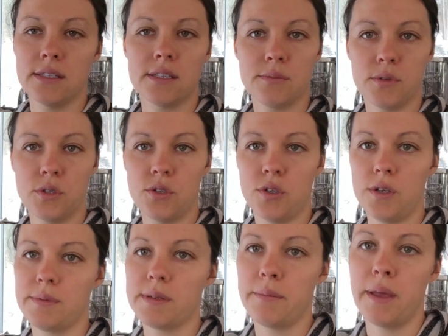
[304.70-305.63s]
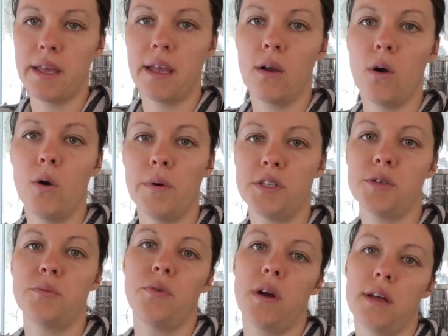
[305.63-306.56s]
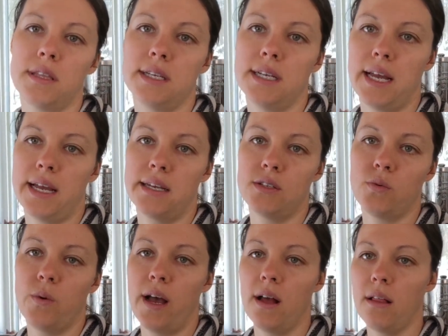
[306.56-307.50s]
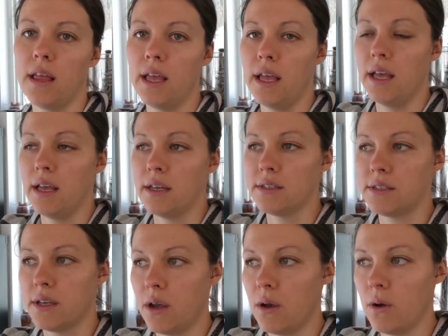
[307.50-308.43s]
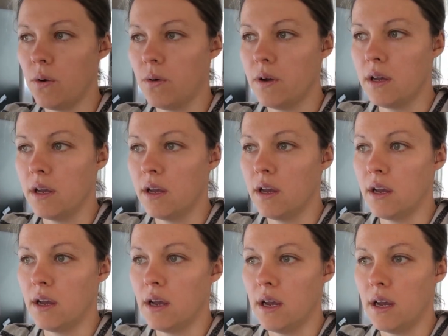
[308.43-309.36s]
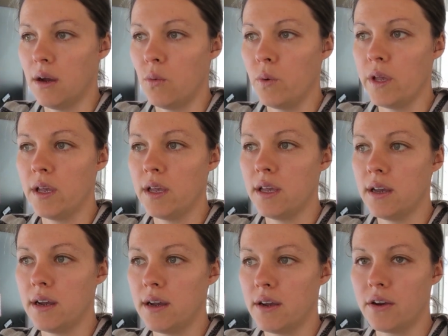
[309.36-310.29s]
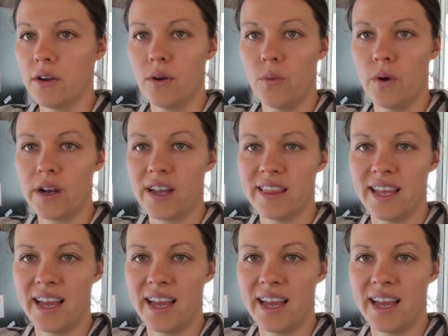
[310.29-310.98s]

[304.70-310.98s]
and some soups. I'm making a whole bunch of broth today as well. So we are going to work on